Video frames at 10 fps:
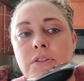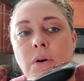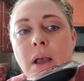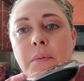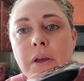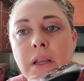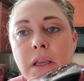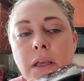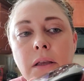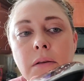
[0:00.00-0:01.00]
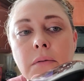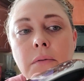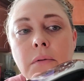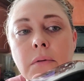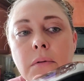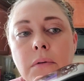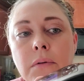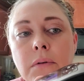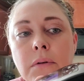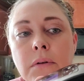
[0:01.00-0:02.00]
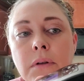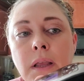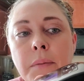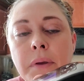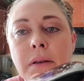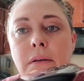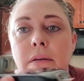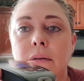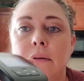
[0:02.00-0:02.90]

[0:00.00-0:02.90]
So I'm going to tap it.